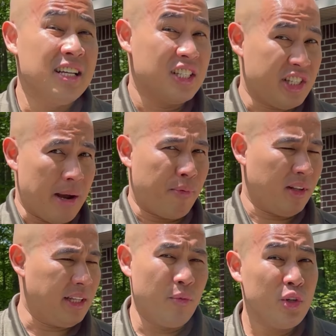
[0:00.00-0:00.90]

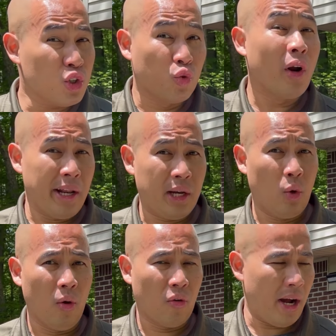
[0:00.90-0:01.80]
separately, which is really
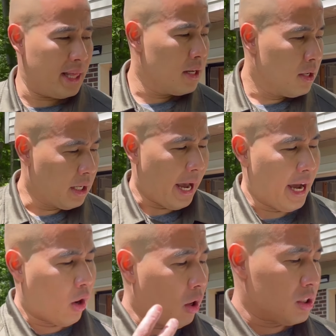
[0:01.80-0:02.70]
cool, right?
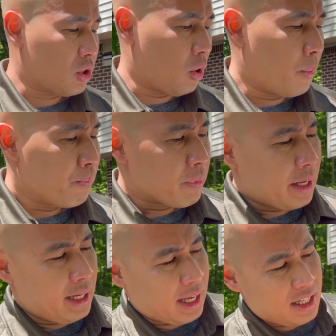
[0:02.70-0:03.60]
And also,
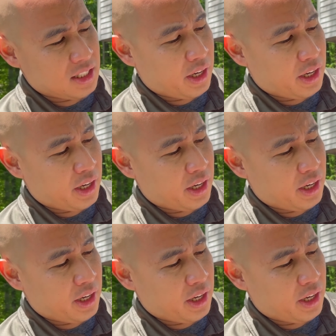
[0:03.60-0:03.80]
it has the